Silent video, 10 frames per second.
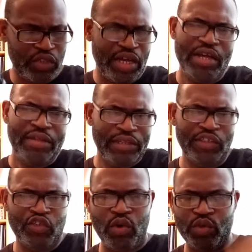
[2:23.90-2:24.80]
I think these
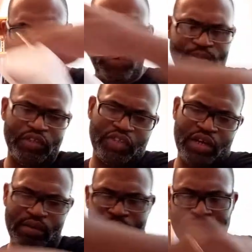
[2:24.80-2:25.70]
quotes from his
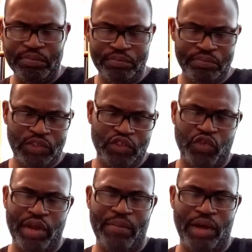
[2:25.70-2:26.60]
um, his
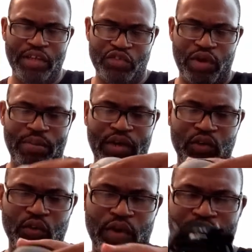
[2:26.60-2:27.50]
grandma, his grandma who
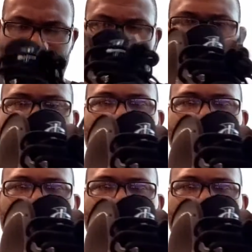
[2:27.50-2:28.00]
raised him.